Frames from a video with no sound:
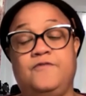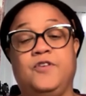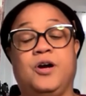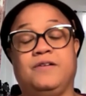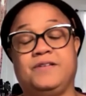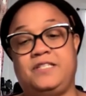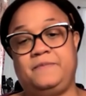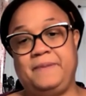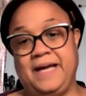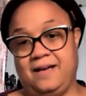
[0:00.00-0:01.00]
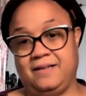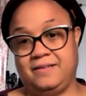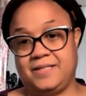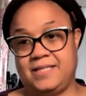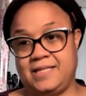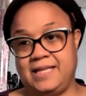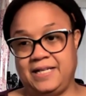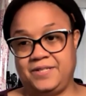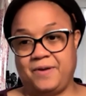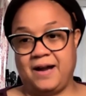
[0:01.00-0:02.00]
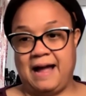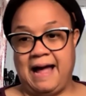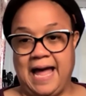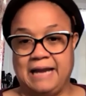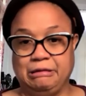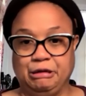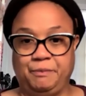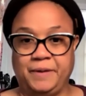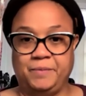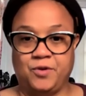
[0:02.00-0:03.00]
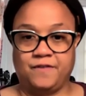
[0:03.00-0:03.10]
For her spells, that's where I had a little bit